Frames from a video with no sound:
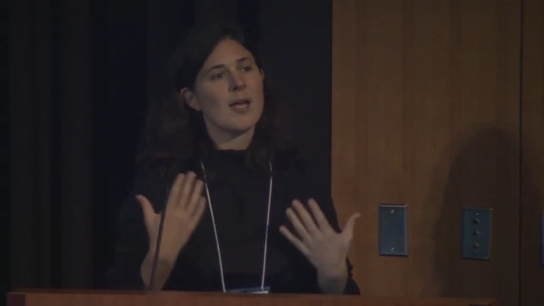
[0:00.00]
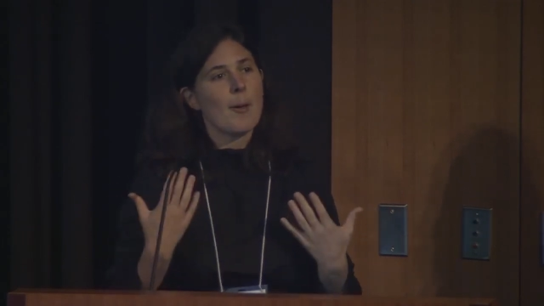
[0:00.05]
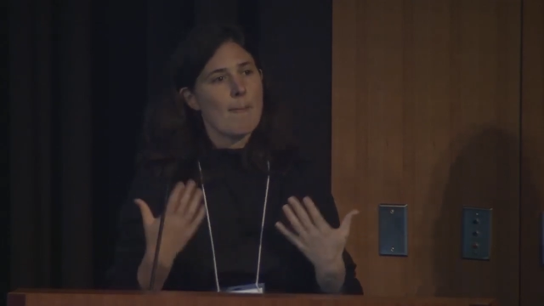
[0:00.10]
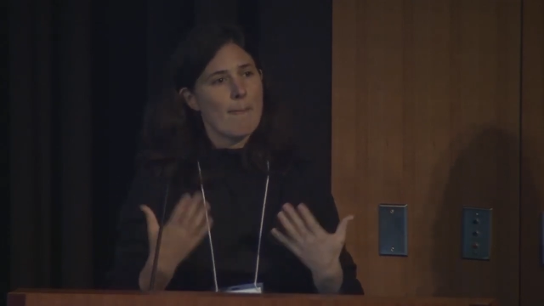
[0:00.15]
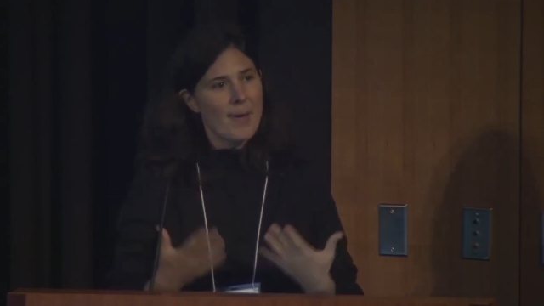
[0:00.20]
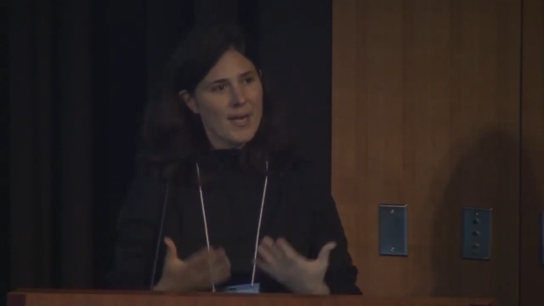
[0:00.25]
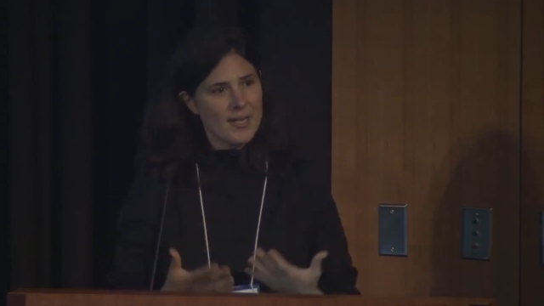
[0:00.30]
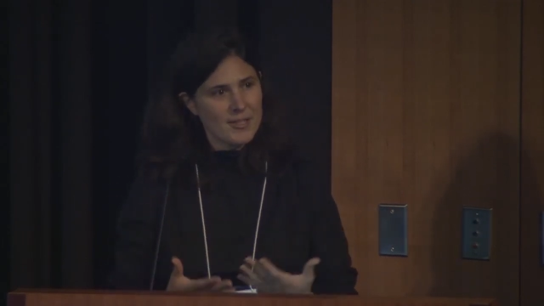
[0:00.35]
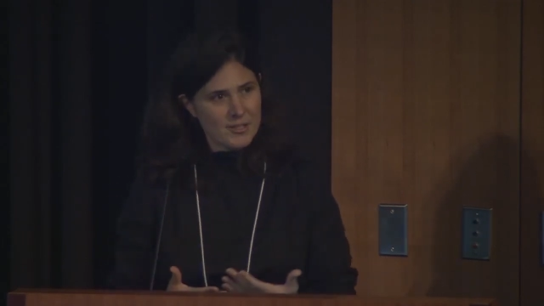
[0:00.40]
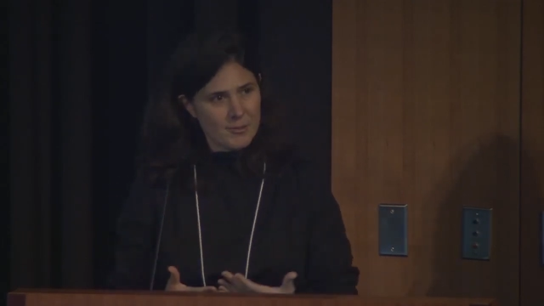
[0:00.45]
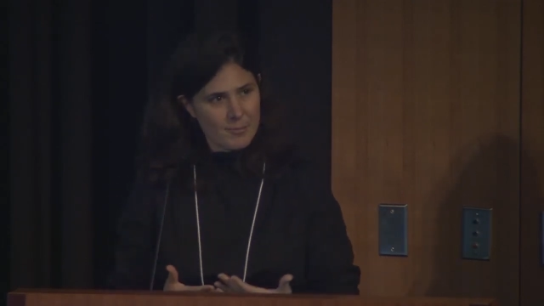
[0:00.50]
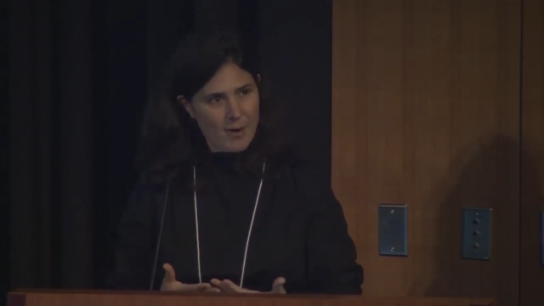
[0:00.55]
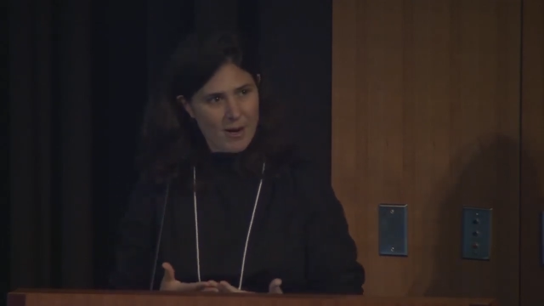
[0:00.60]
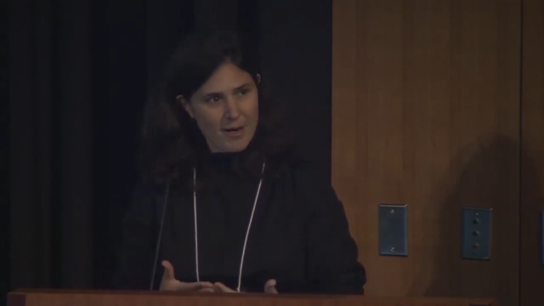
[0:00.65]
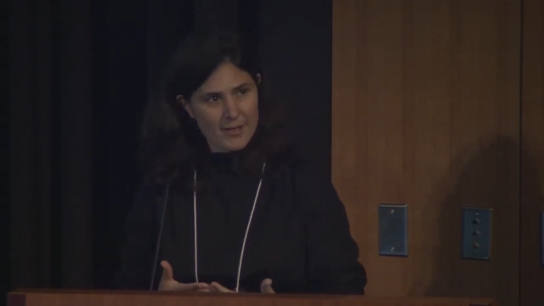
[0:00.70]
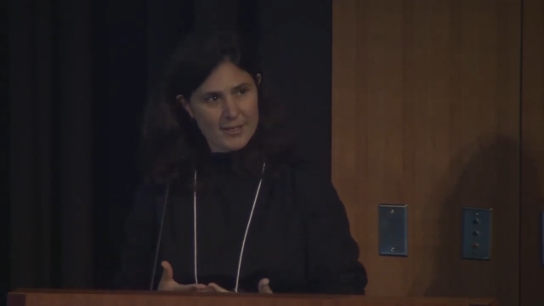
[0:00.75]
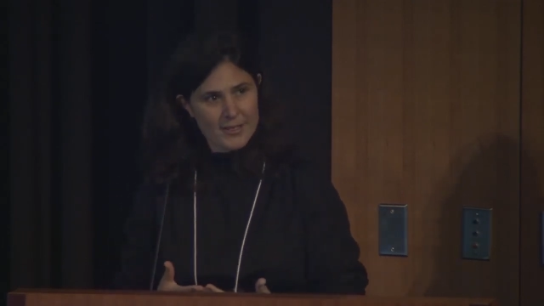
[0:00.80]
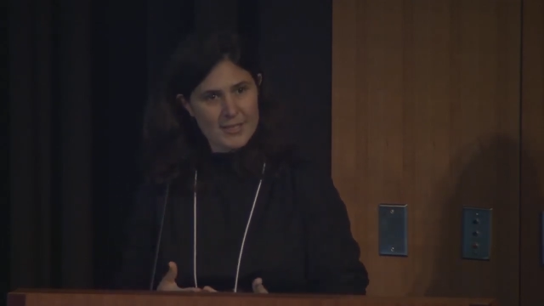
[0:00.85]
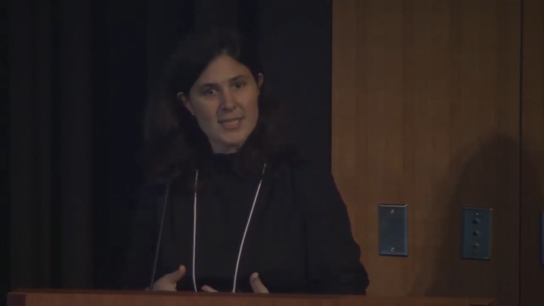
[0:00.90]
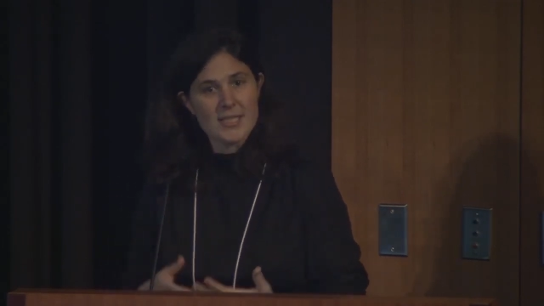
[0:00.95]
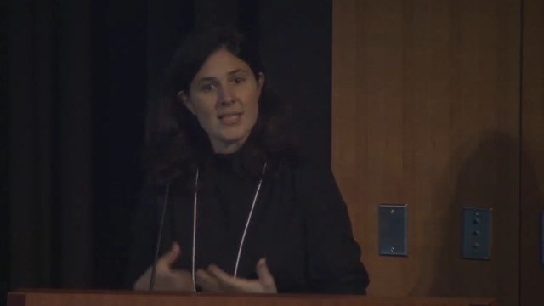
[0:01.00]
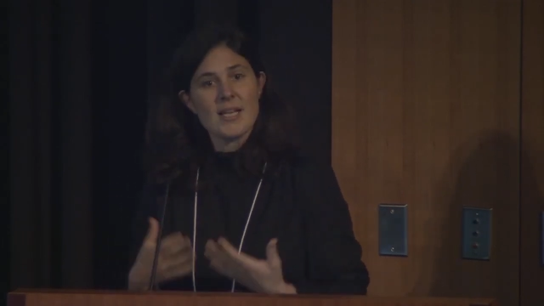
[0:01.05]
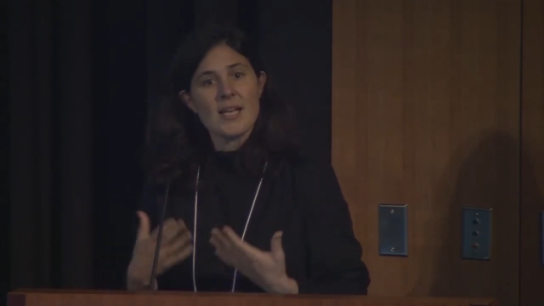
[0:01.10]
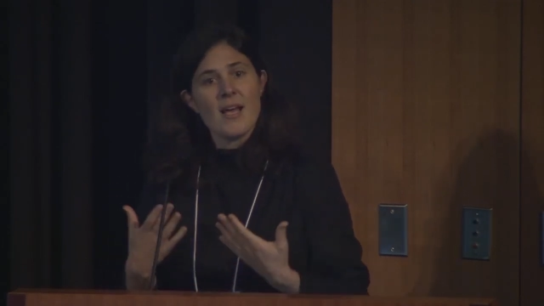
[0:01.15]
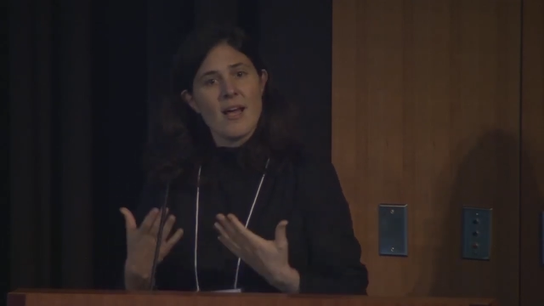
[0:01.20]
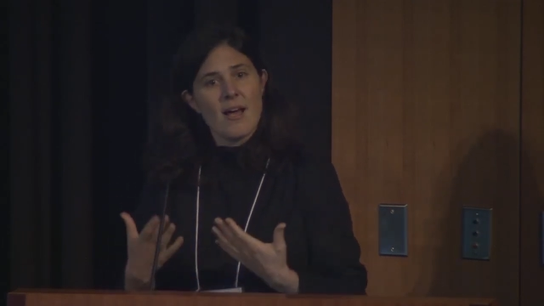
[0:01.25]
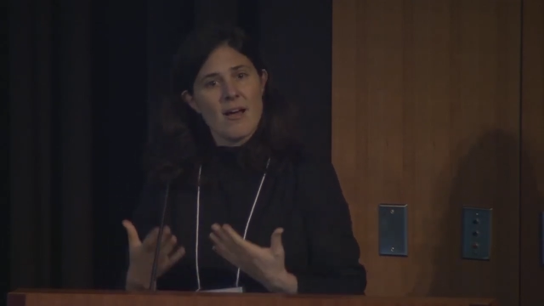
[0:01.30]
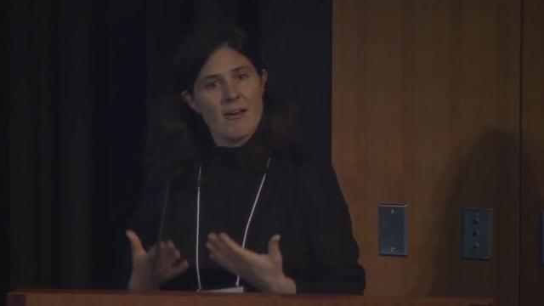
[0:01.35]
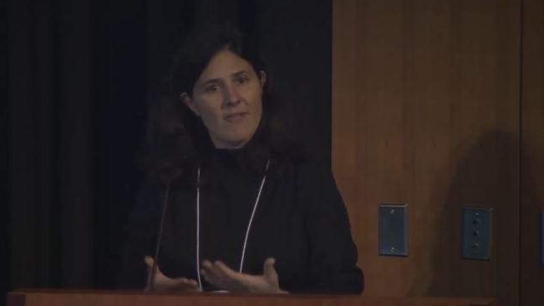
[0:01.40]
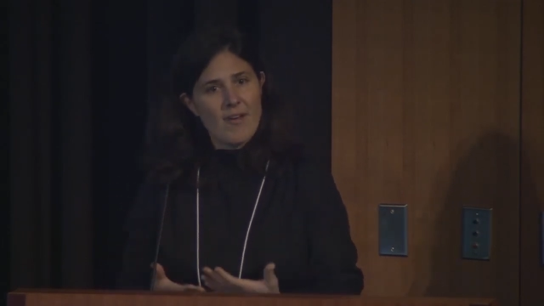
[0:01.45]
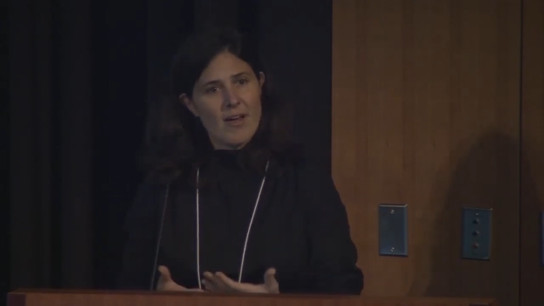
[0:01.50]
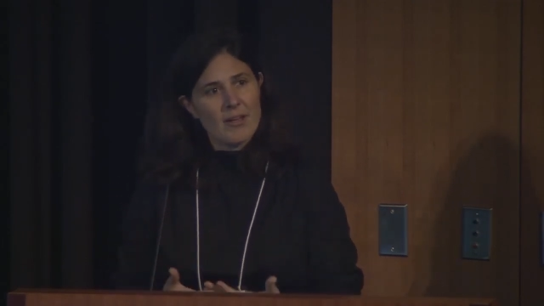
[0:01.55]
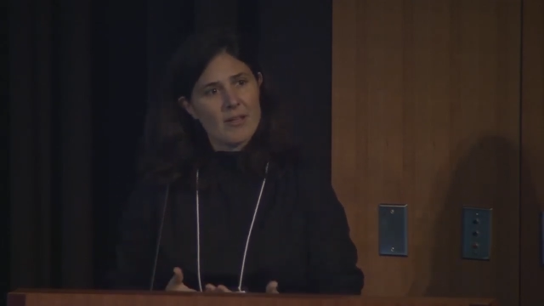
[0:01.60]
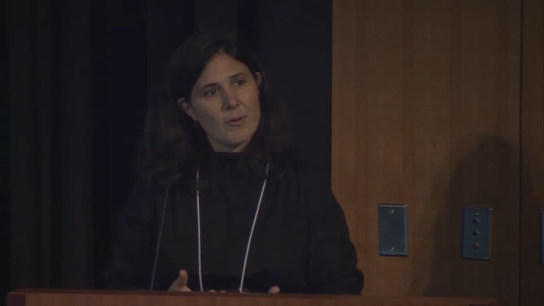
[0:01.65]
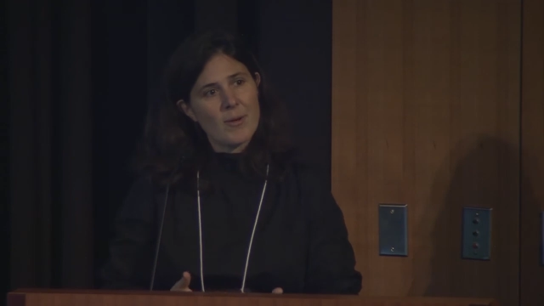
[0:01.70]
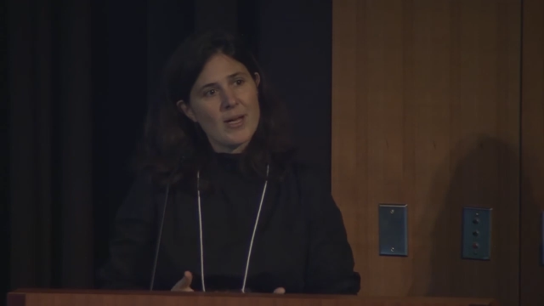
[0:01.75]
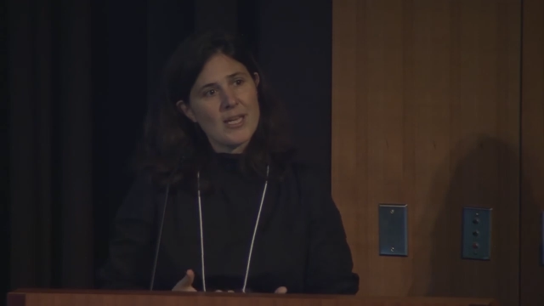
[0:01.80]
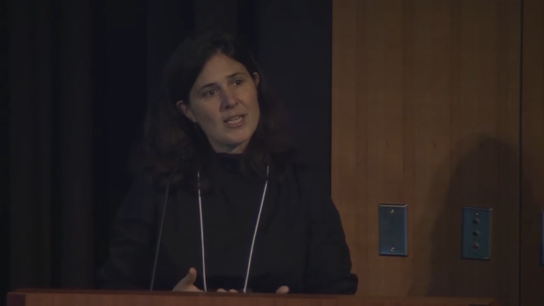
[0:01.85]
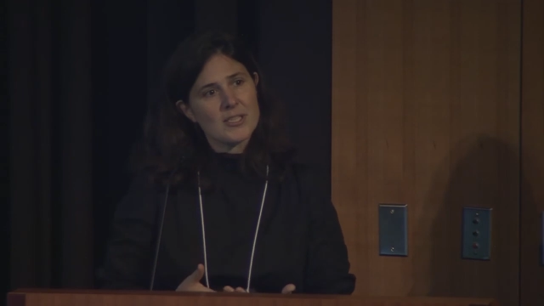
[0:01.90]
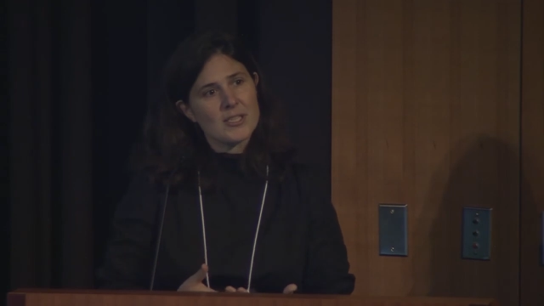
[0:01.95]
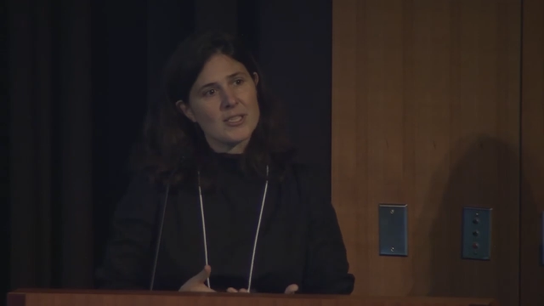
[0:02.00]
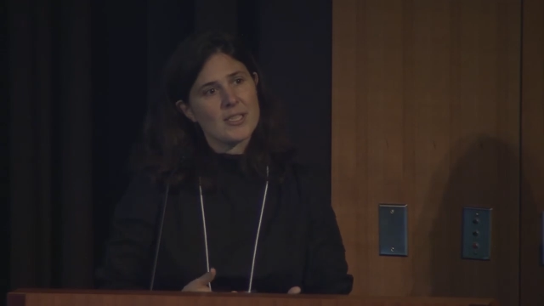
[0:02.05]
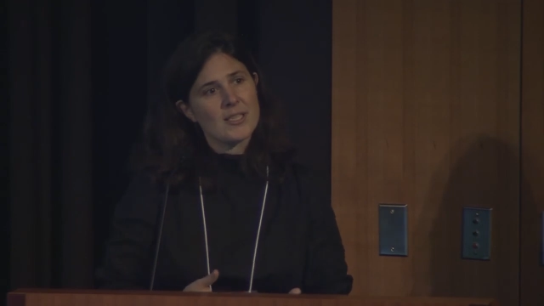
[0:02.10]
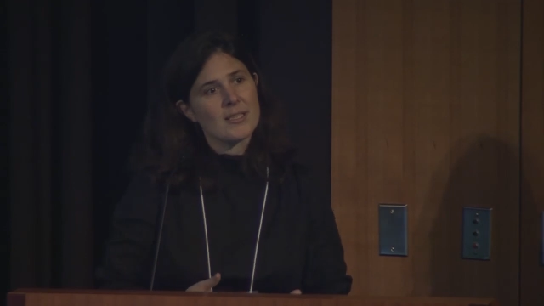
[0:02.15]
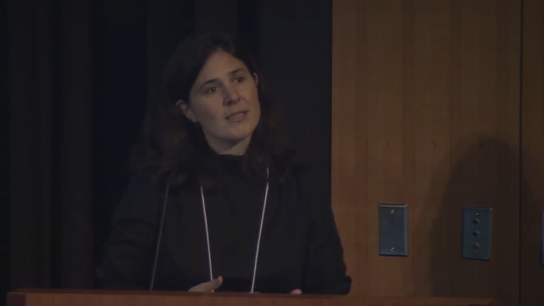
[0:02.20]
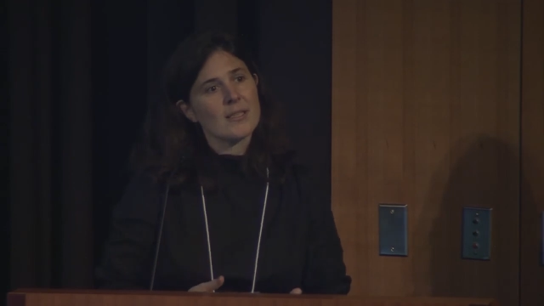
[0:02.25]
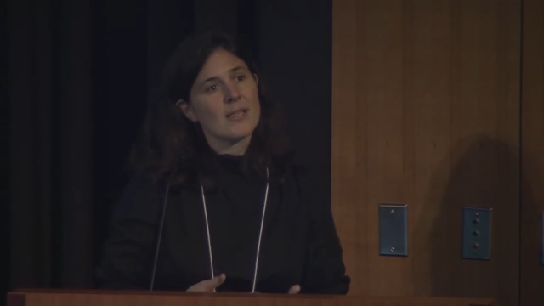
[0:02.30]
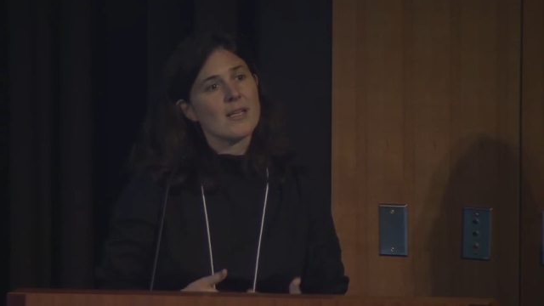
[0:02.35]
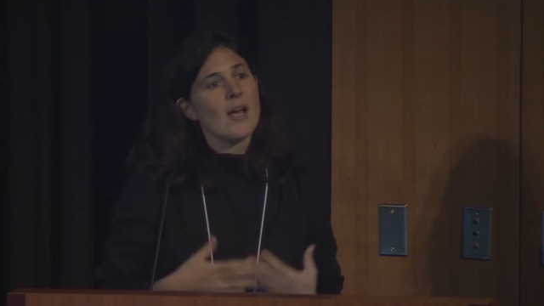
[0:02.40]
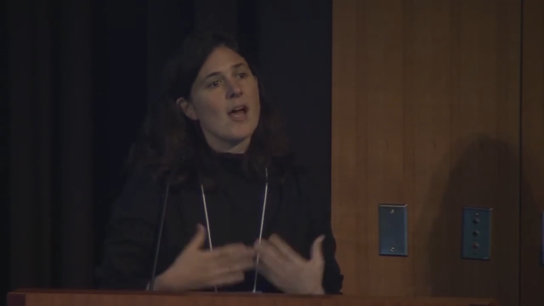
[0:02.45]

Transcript: benchmarked evaluation